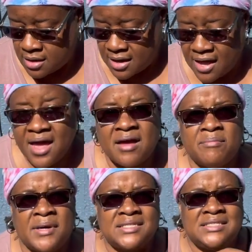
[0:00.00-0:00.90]
I have
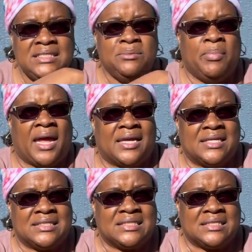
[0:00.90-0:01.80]
my seed
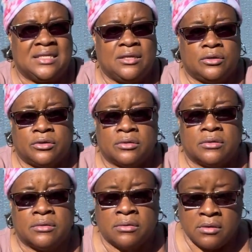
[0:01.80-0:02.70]
packets here
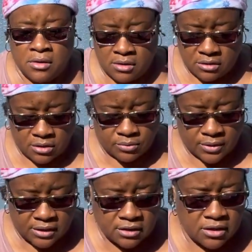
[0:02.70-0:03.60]
that are
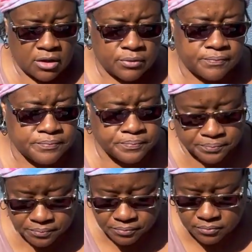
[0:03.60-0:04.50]
ready to go.
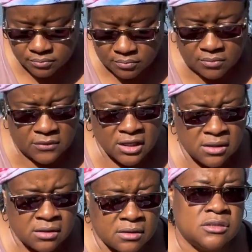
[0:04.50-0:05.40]

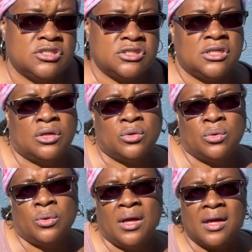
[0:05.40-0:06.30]

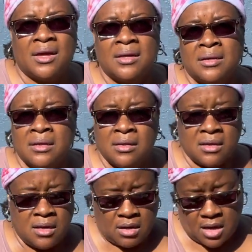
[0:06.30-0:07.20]
So
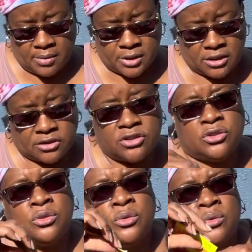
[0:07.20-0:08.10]
I'm gonna
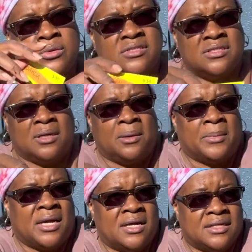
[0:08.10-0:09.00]
do some
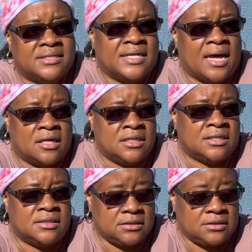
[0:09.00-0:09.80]
dahlias